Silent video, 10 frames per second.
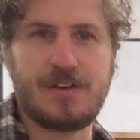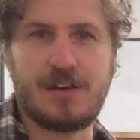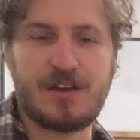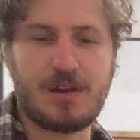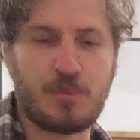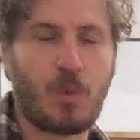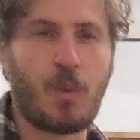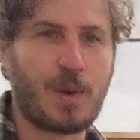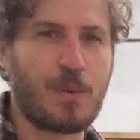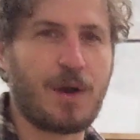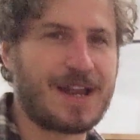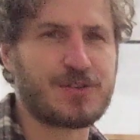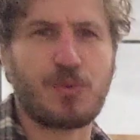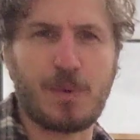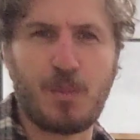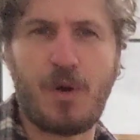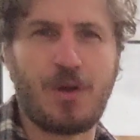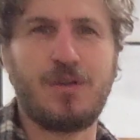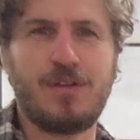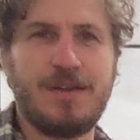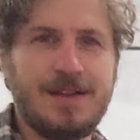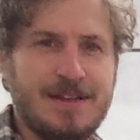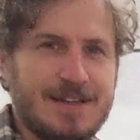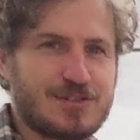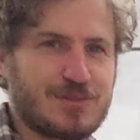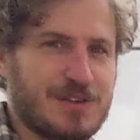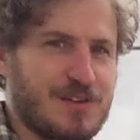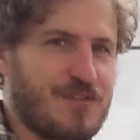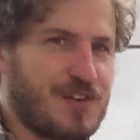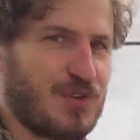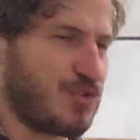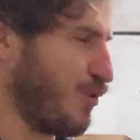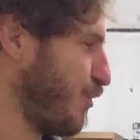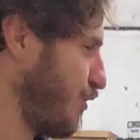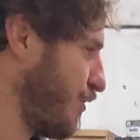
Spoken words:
and what we want is something that feels good,